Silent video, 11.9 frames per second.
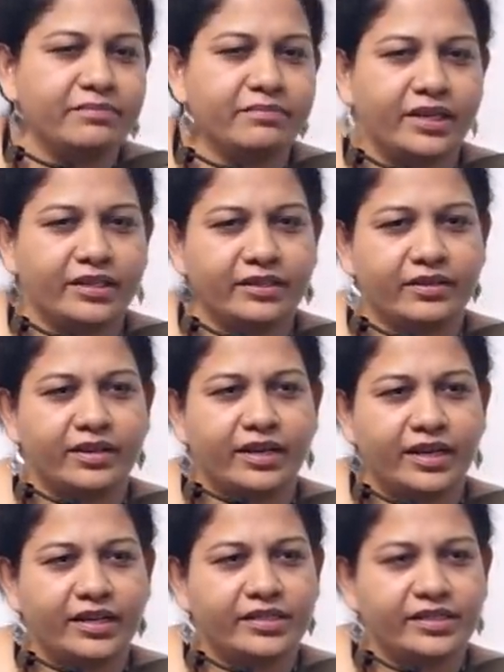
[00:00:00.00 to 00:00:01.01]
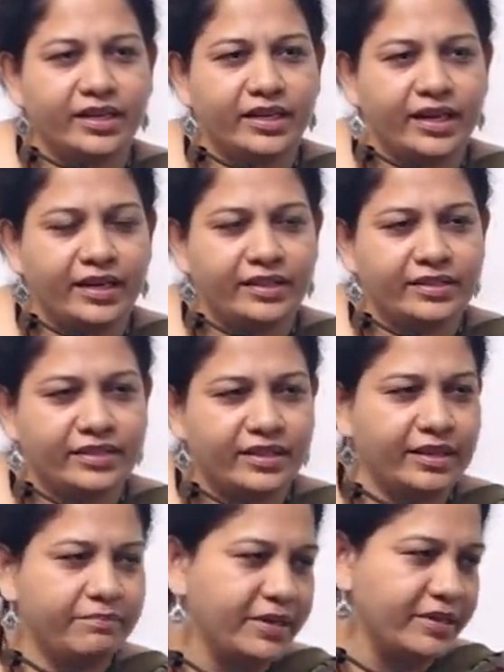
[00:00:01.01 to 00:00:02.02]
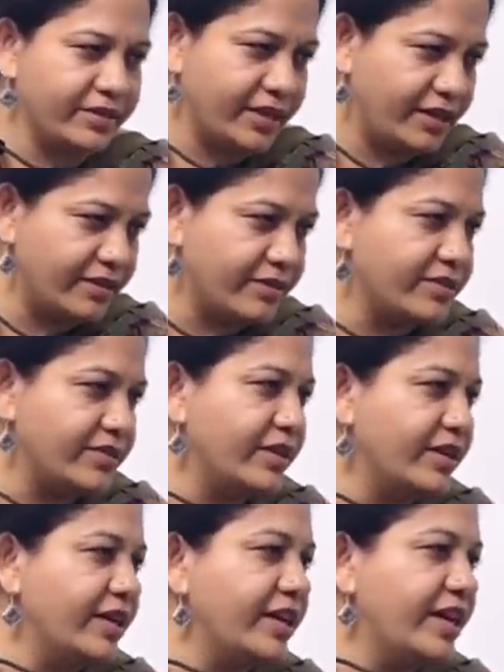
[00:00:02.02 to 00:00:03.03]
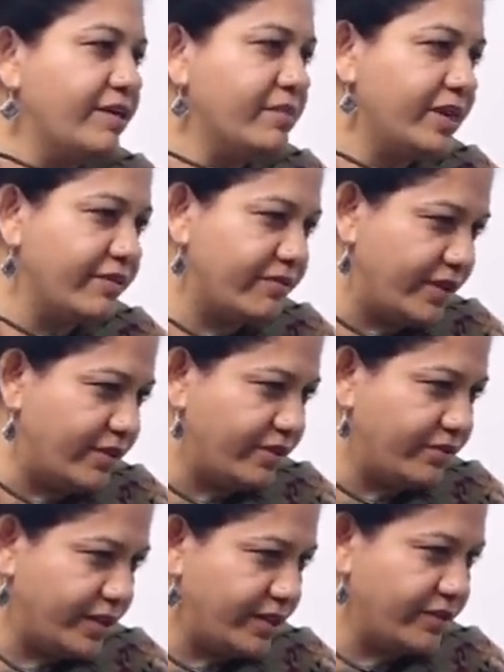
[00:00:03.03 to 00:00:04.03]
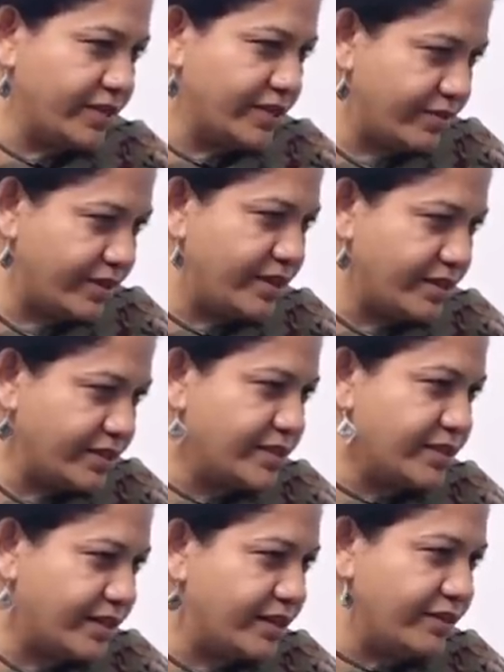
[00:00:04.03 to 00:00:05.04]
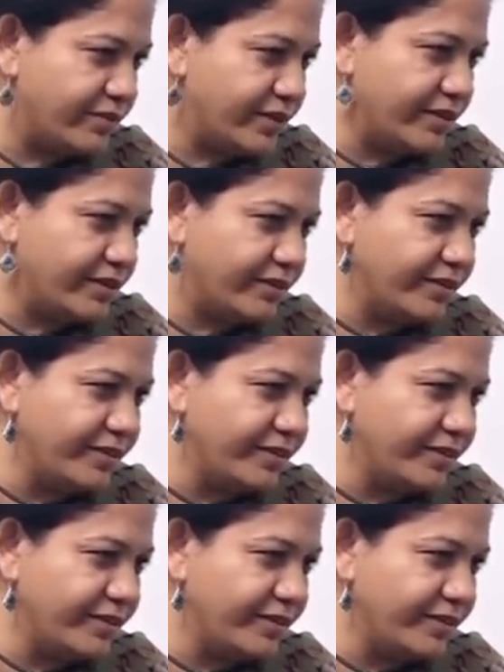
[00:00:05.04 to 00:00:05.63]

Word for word: but you know, occasionally I slip into Telugu, so a neighboring fellow of Telugu is very necessary for you.